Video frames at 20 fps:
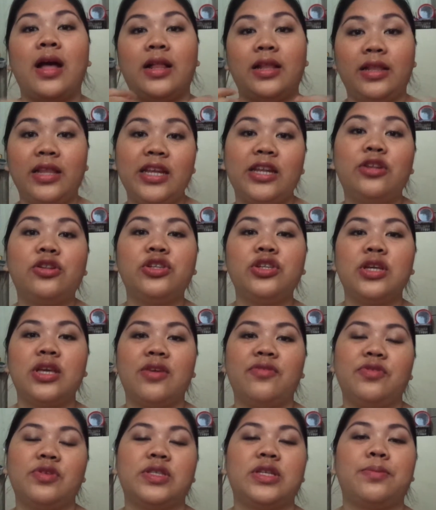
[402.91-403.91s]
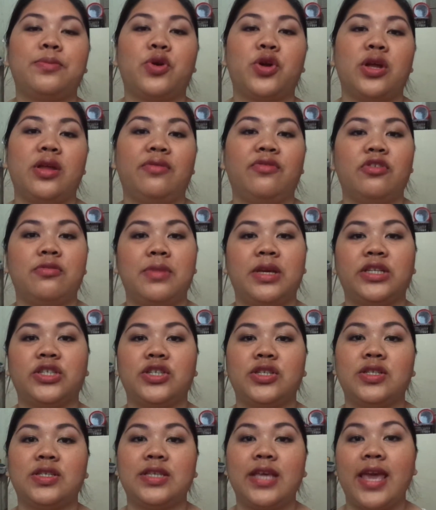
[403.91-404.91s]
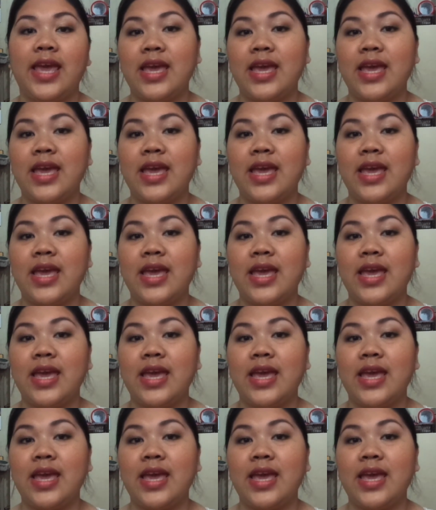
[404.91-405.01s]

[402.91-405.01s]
a little to give you some more information.